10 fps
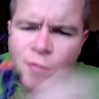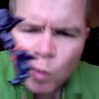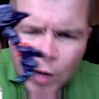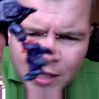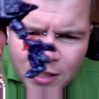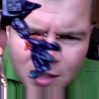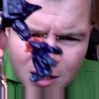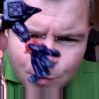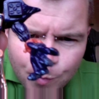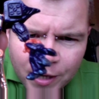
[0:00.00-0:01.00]
way he's got
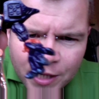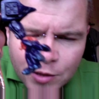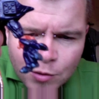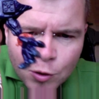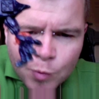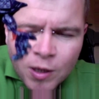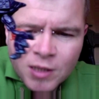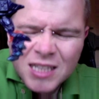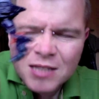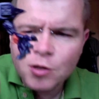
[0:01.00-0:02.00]
these big shoulder
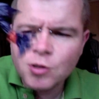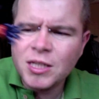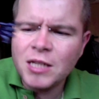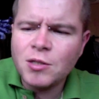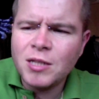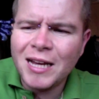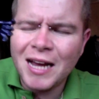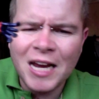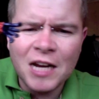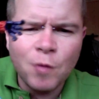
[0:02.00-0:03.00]
pads. He does. He looks like a
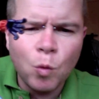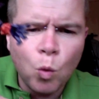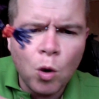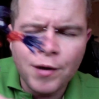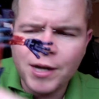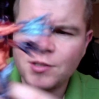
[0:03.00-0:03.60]
kind of a warrior